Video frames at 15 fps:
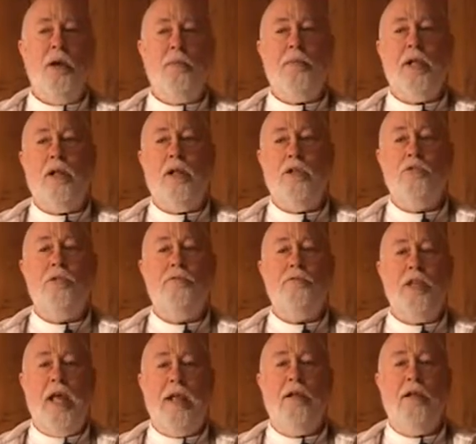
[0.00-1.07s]
But because
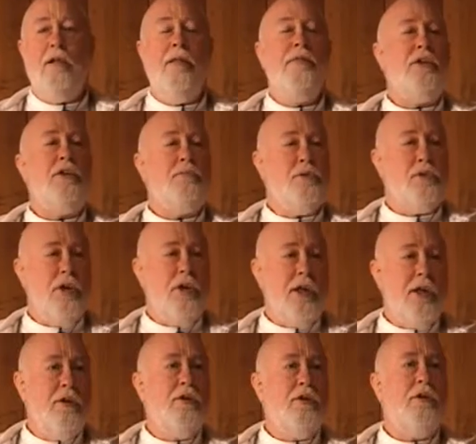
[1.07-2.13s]
we've taken on this
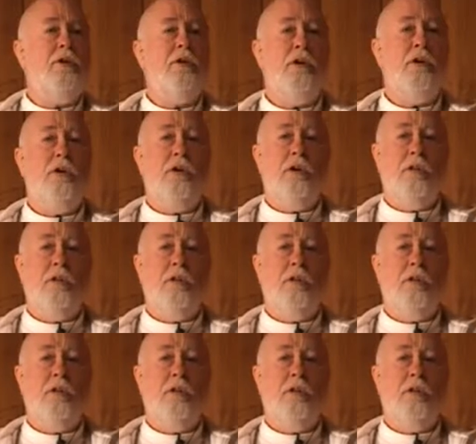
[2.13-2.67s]
particular